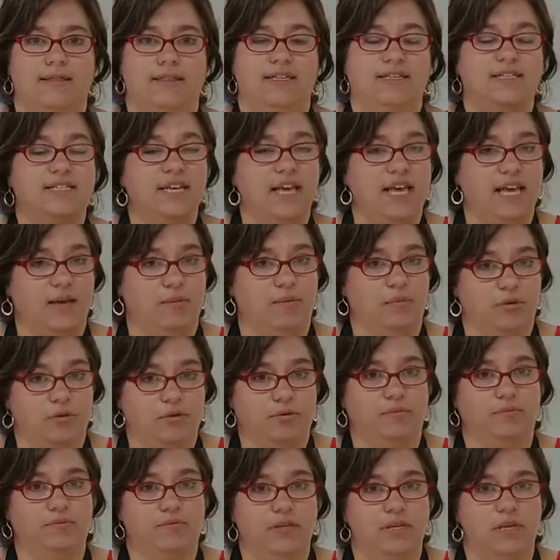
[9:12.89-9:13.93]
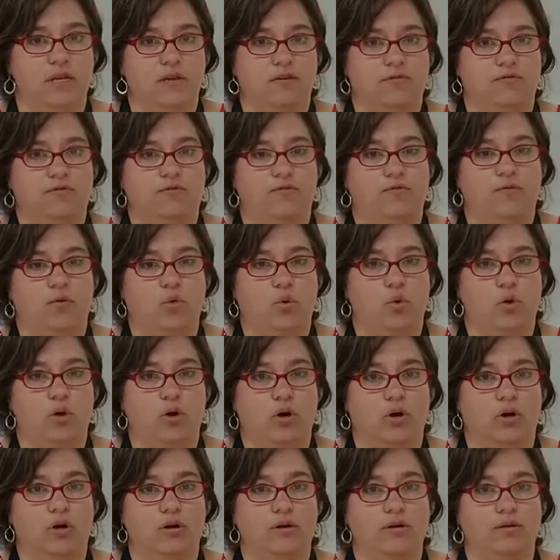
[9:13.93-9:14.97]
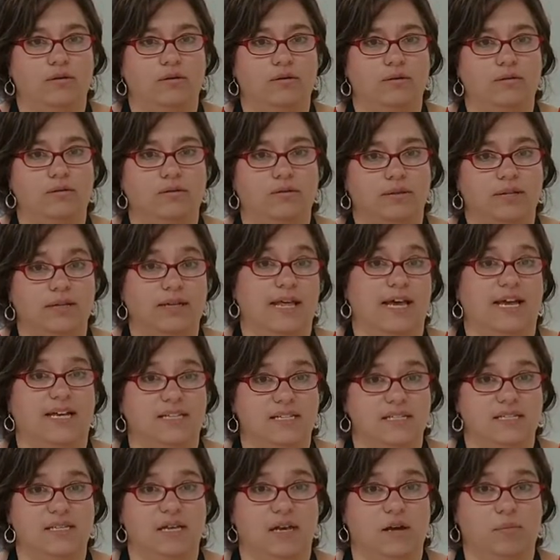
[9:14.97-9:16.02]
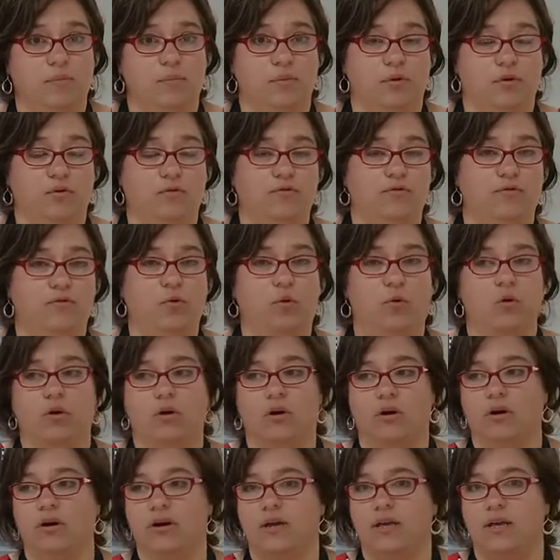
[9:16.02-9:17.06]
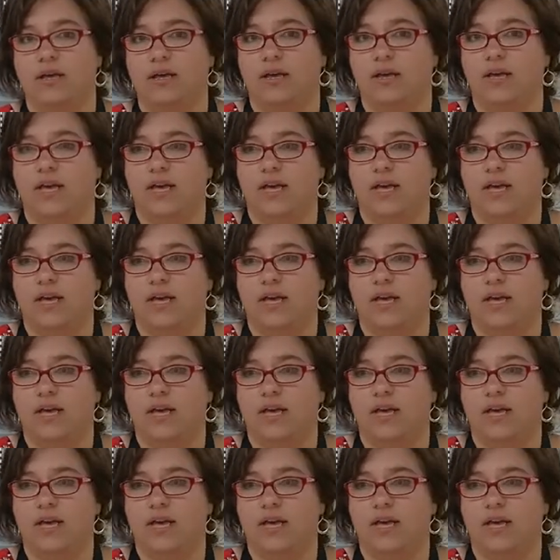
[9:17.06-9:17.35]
the table for the Last Supper, for